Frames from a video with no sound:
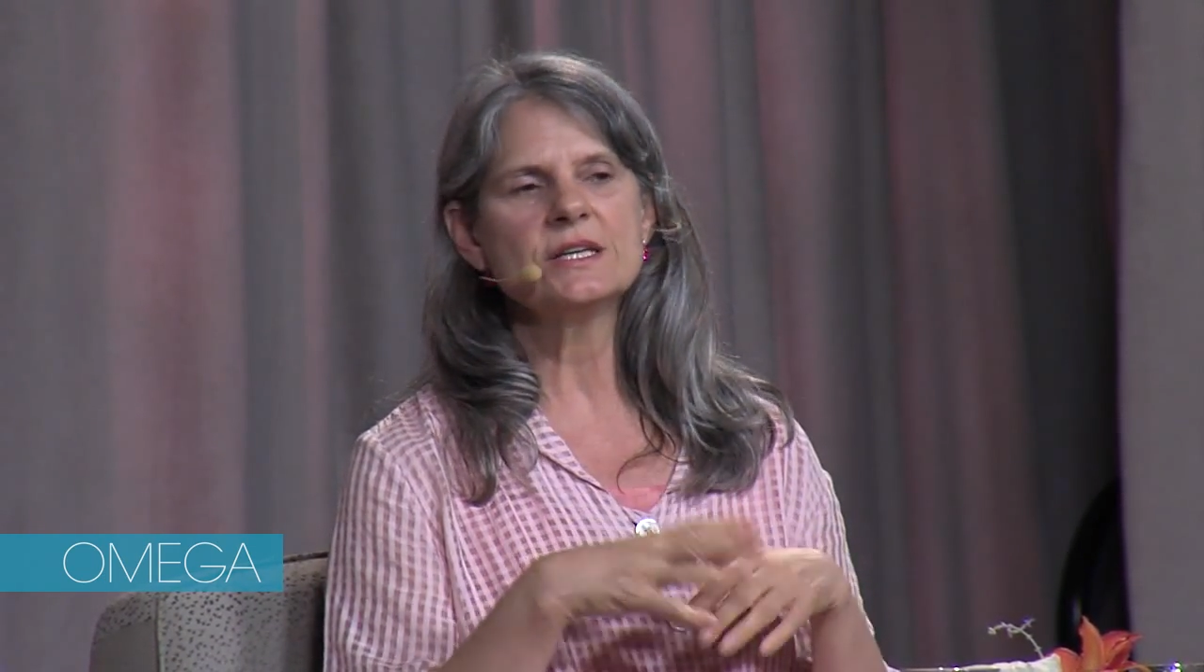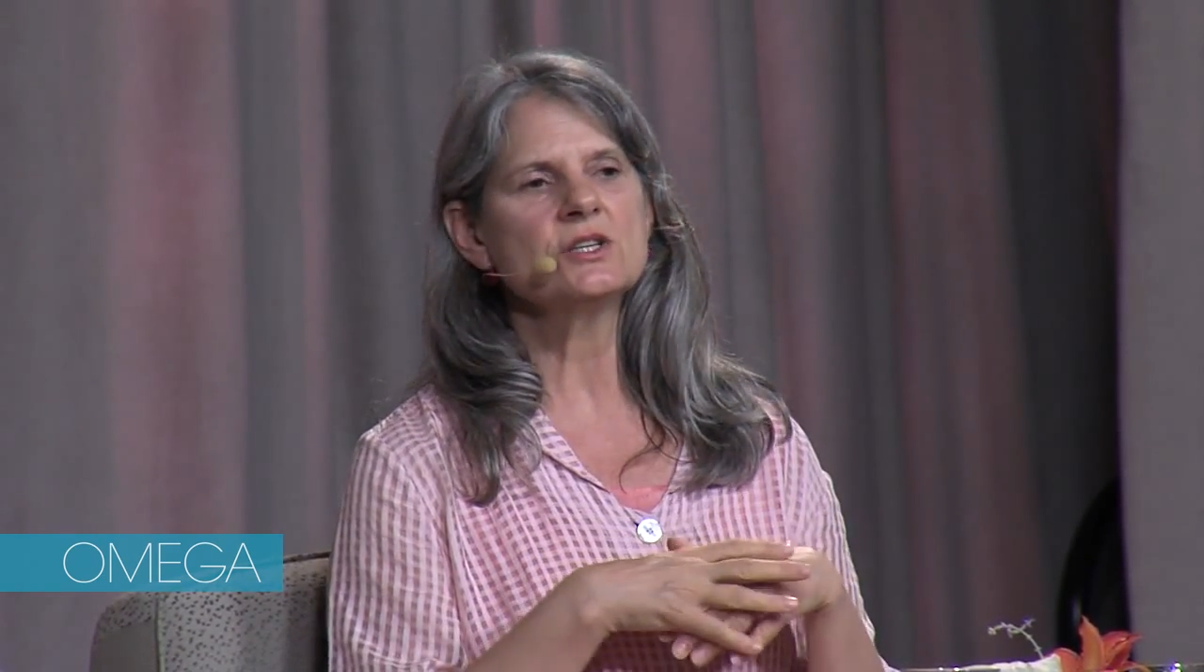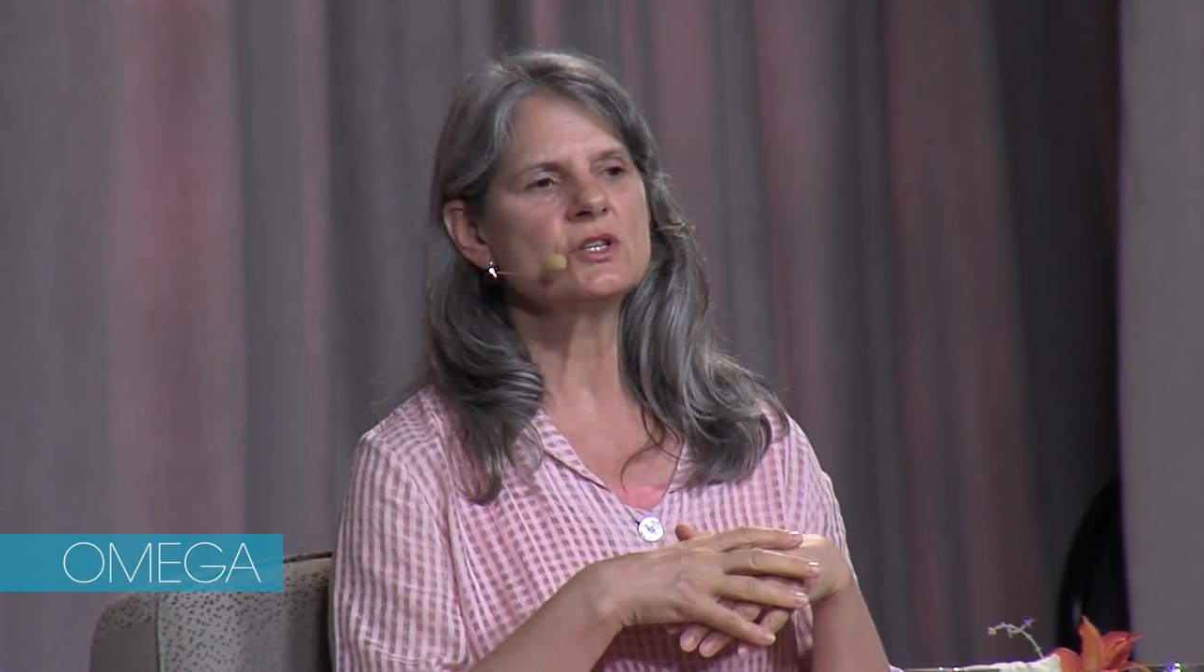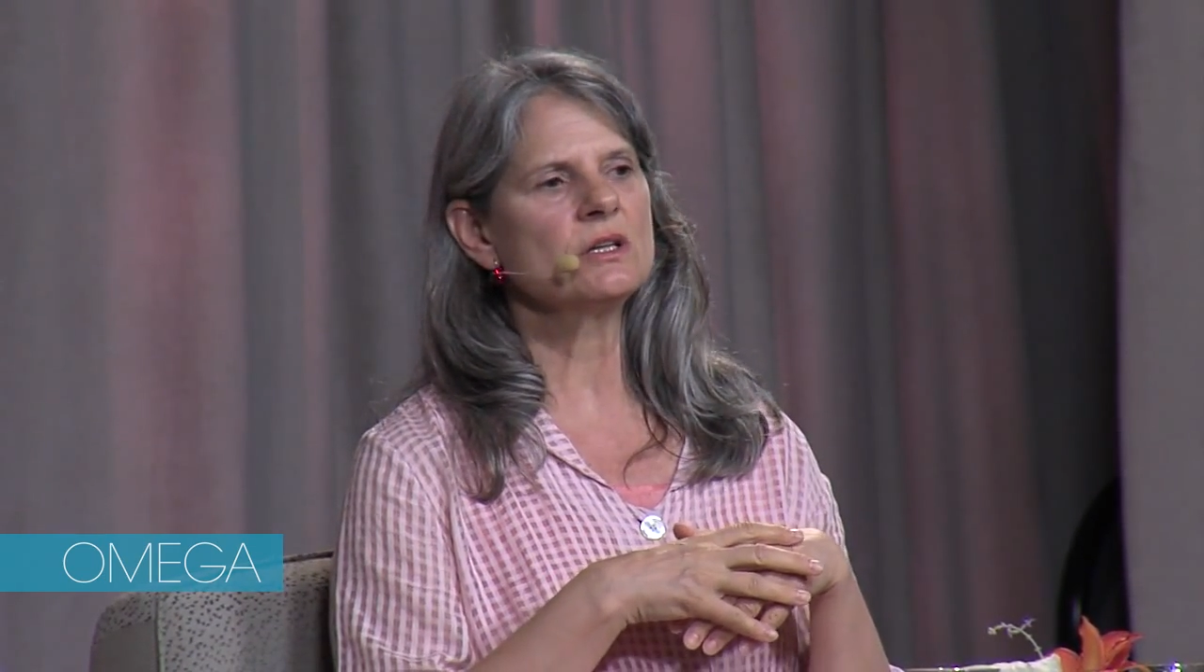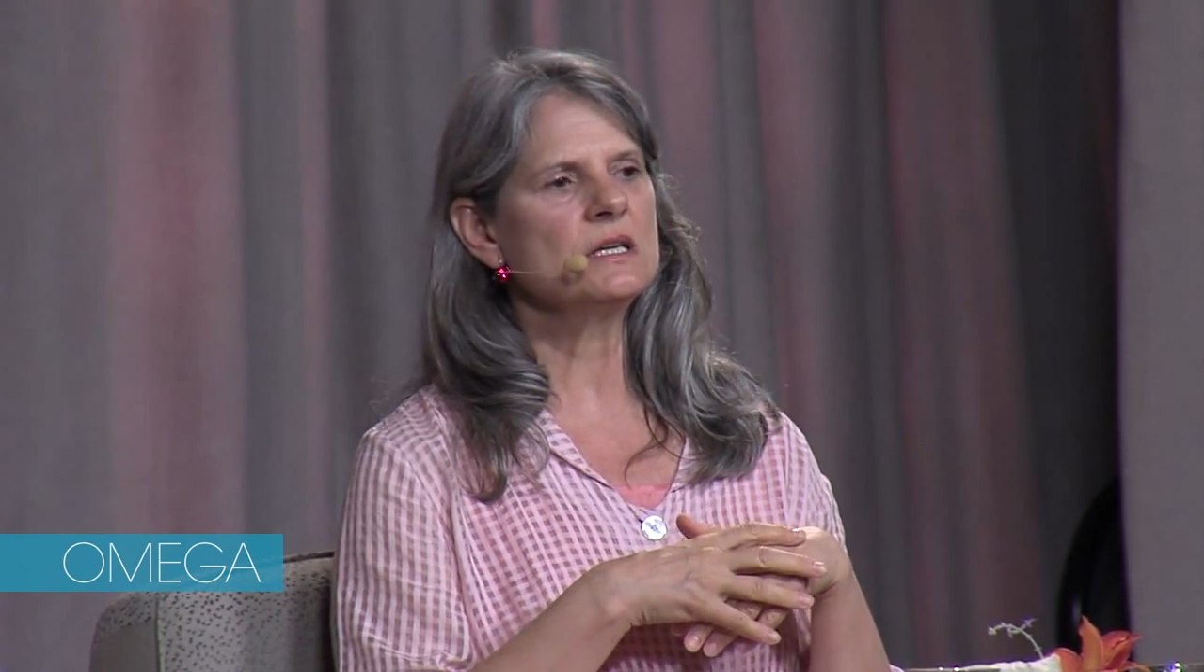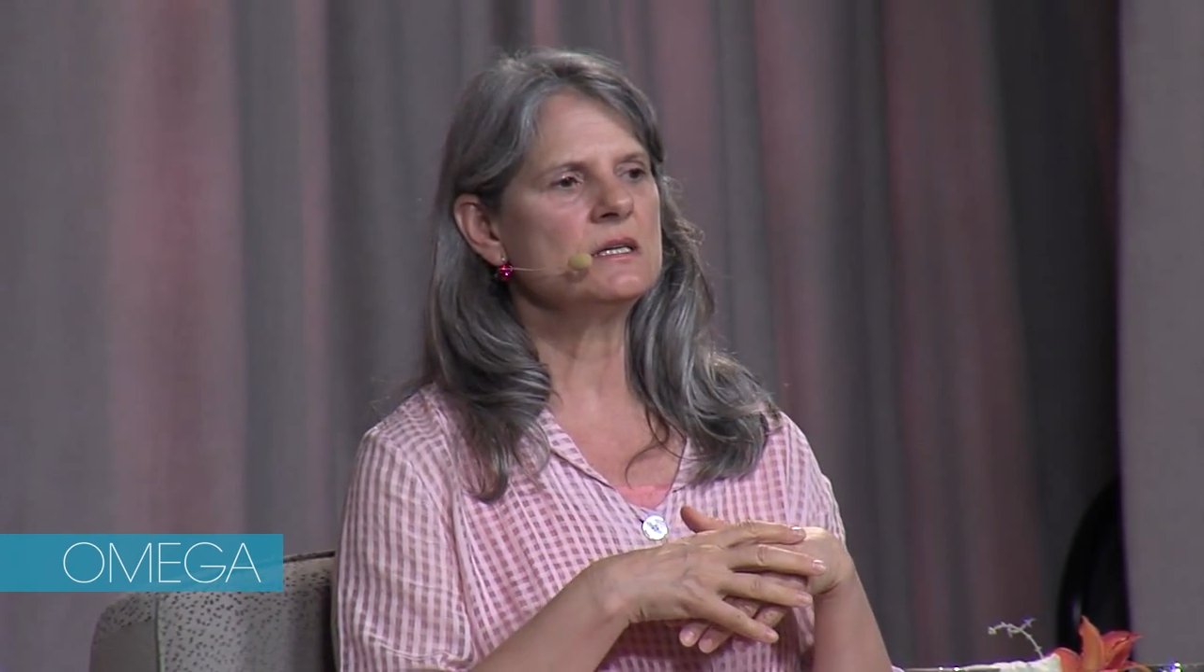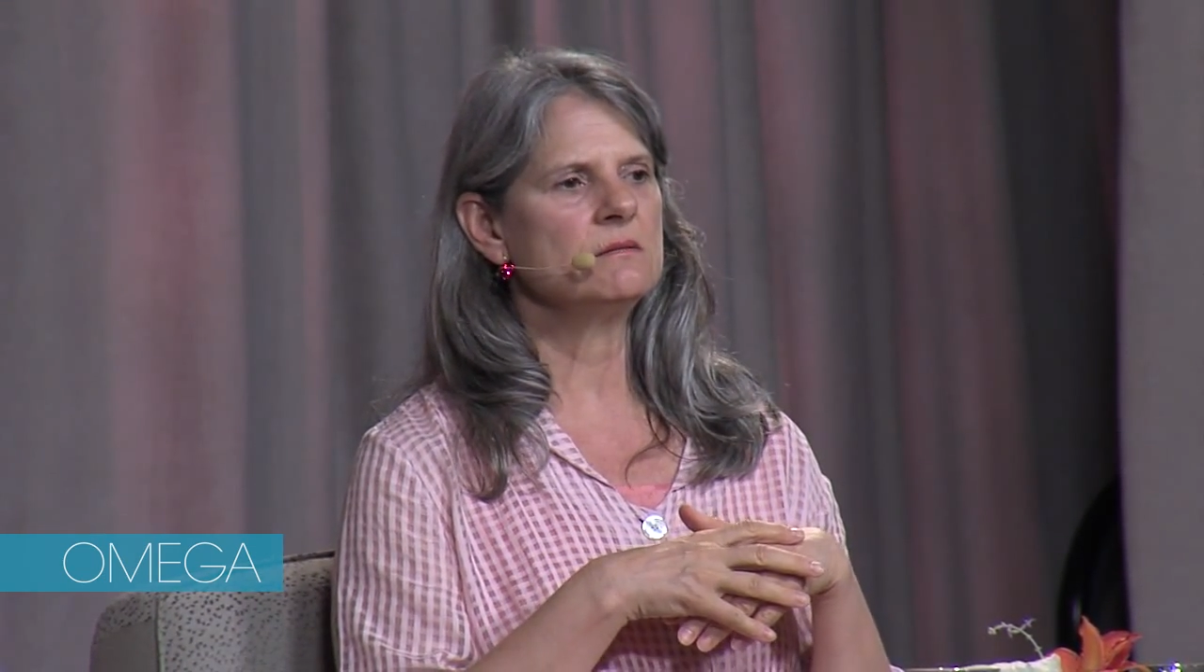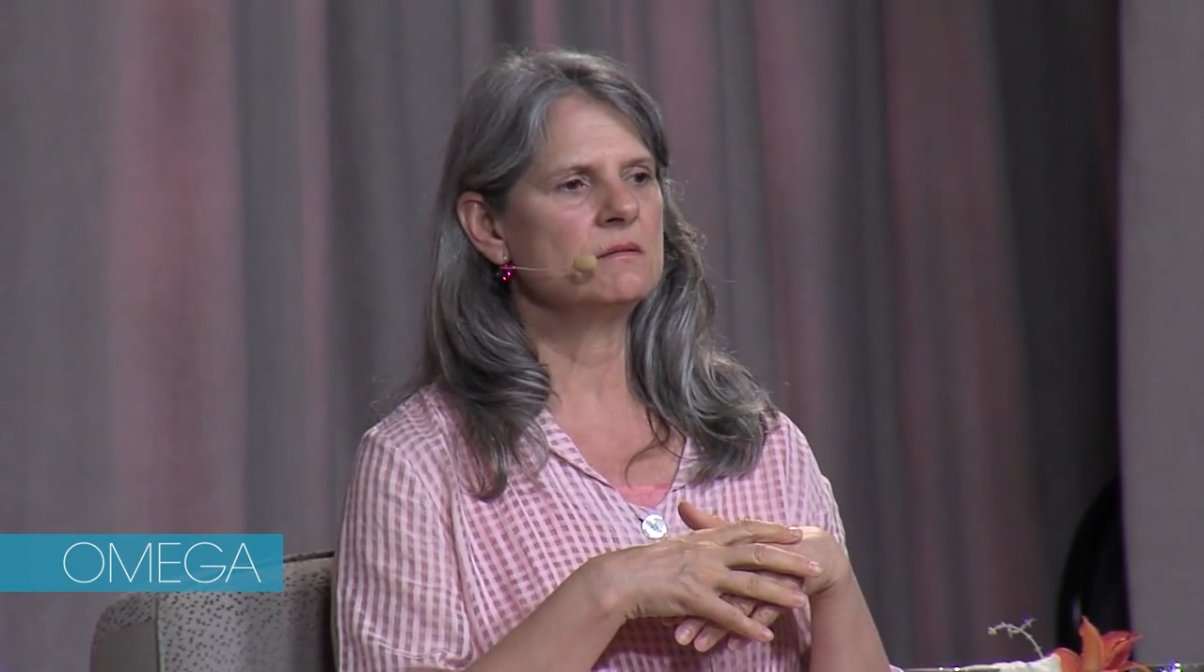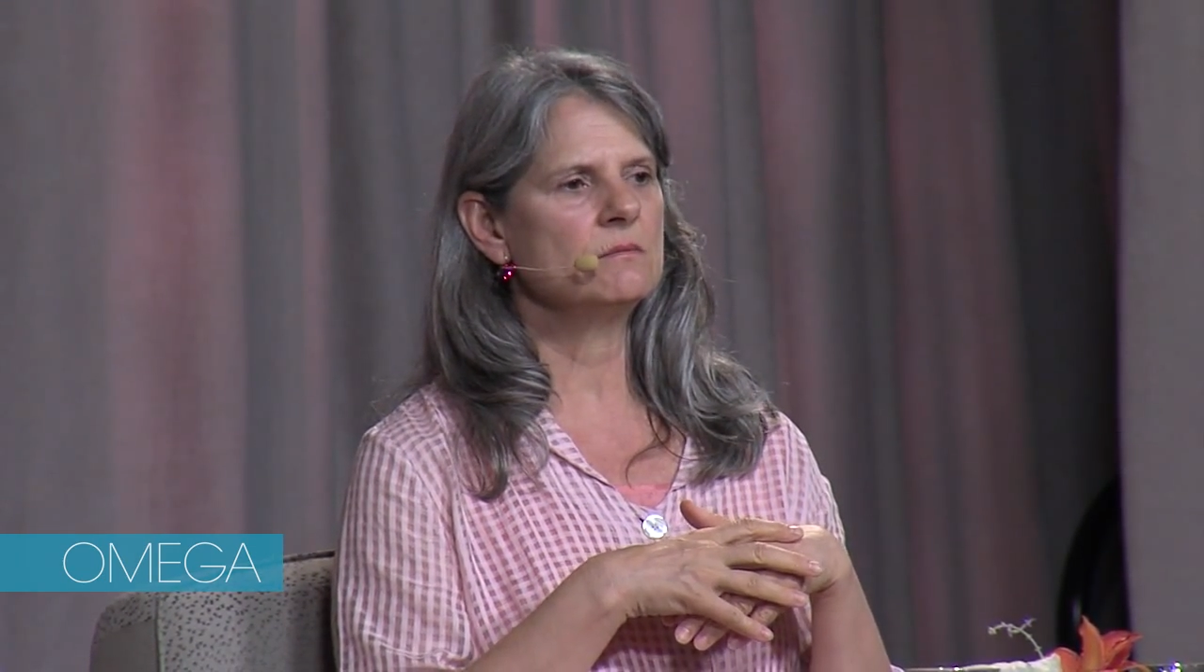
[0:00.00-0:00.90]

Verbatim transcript: Traditionally,